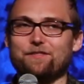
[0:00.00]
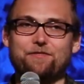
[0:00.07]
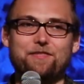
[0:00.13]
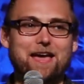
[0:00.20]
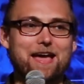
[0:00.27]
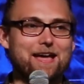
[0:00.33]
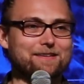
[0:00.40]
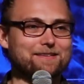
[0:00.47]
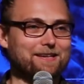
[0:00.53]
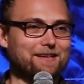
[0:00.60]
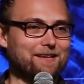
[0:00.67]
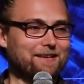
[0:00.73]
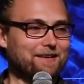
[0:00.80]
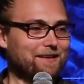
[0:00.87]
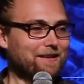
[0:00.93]
that
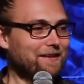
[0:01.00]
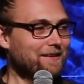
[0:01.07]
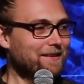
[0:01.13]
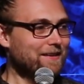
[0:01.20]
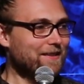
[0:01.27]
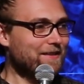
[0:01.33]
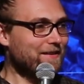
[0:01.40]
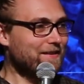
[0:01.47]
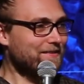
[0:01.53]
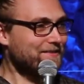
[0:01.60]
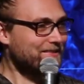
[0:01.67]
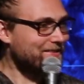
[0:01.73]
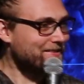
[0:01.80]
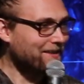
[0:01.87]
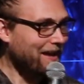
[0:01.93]

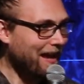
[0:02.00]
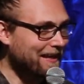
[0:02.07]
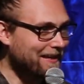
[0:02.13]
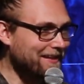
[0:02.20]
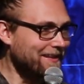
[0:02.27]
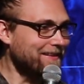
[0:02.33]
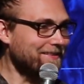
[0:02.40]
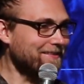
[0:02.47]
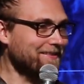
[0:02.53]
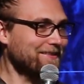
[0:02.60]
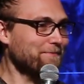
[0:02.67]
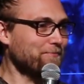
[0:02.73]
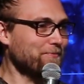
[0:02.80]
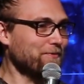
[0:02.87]
science